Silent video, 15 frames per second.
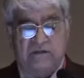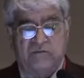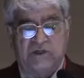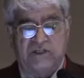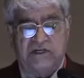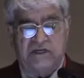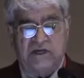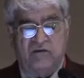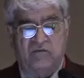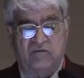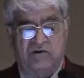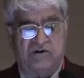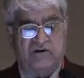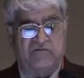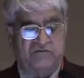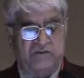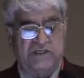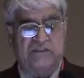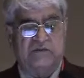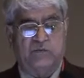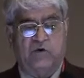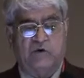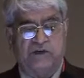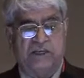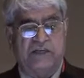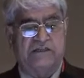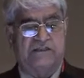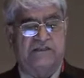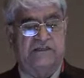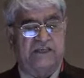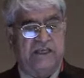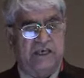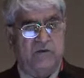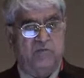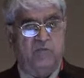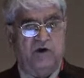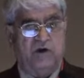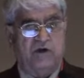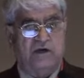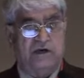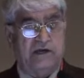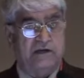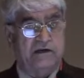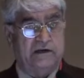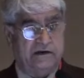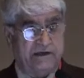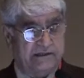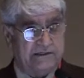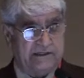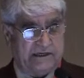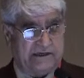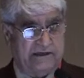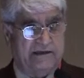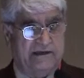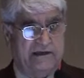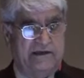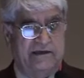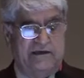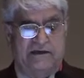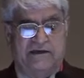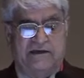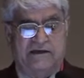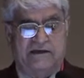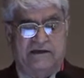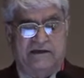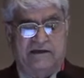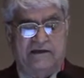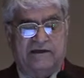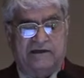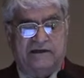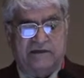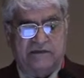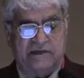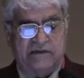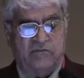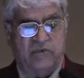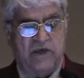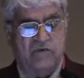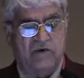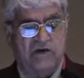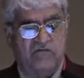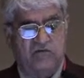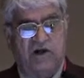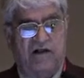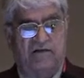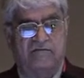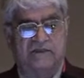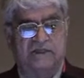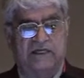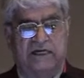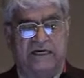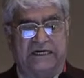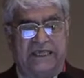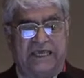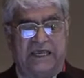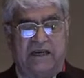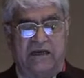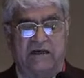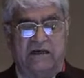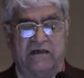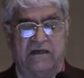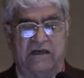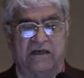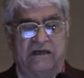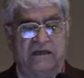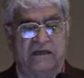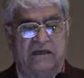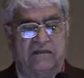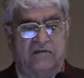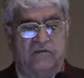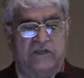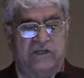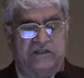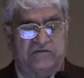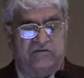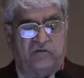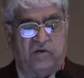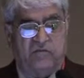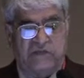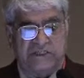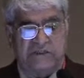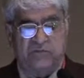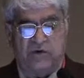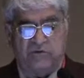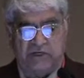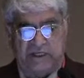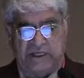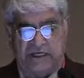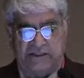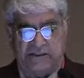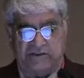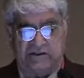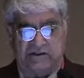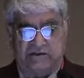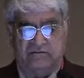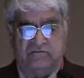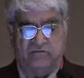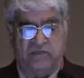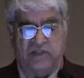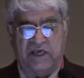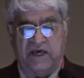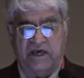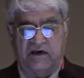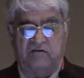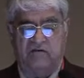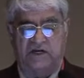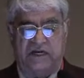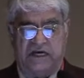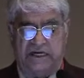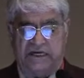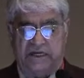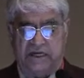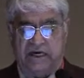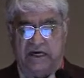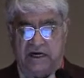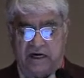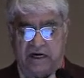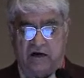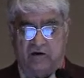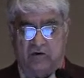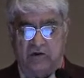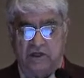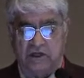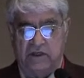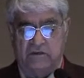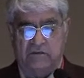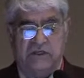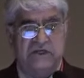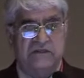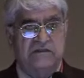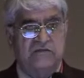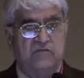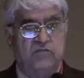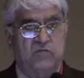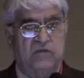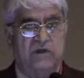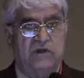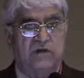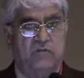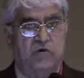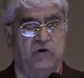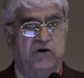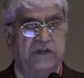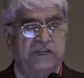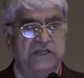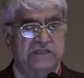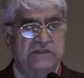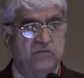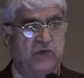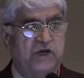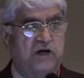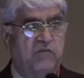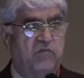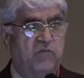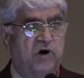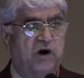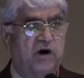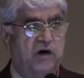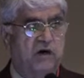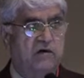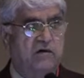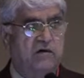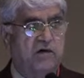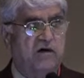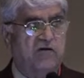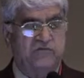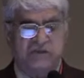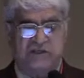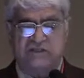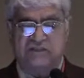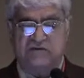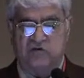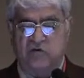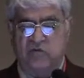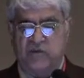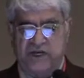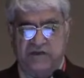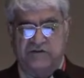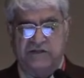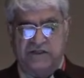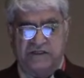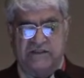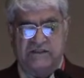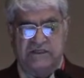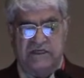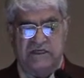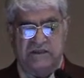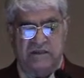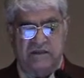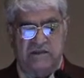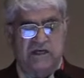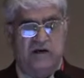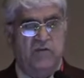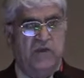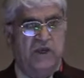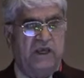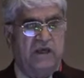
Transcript: But the number of these proteins keep increasing that may be involved. Again, from this publication, they have an idea how these proteins become part of the stone matrix, that they're